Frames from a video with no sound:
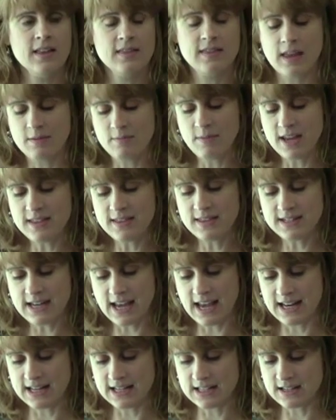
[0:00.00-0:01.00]
They made the
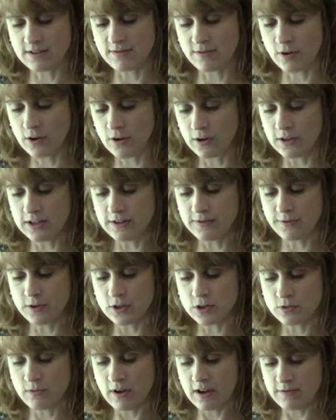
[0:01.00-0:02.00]
tenets of early
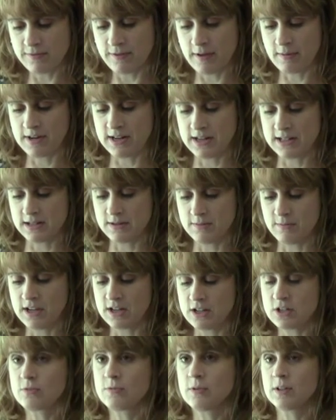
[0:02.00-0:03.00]
first-wave feminism
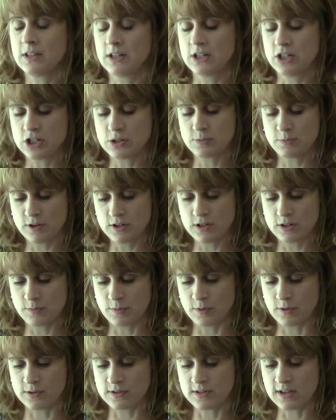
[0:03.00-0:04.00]
into religious
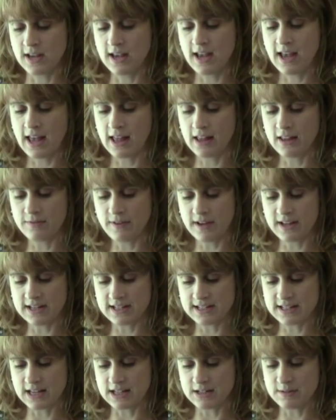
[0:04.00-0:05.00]
principles,
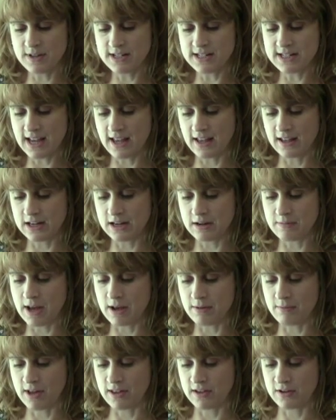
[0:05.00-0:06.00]
elevating sentimentality
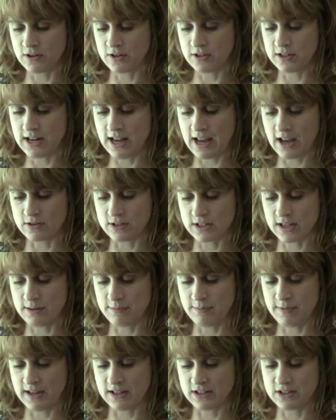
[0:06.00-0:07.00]
about motherhood and
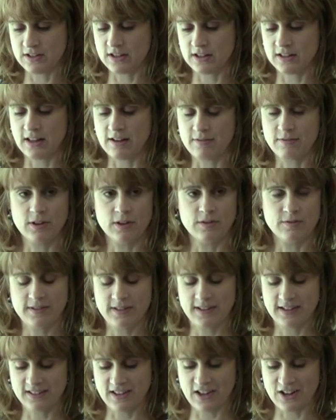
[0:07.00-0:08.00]
housekeeping to the level of
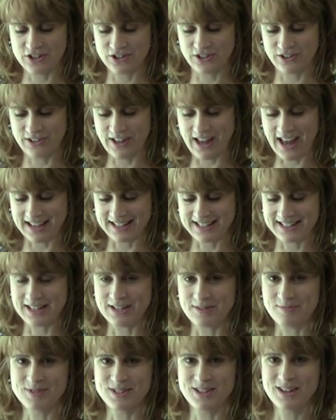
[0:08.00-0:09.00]
theological
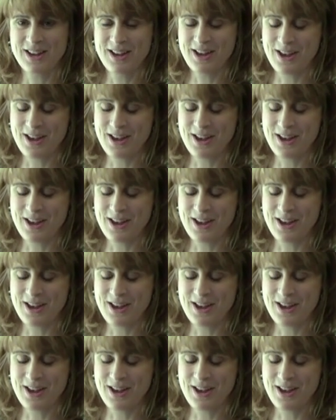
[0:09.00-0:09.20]
axioms.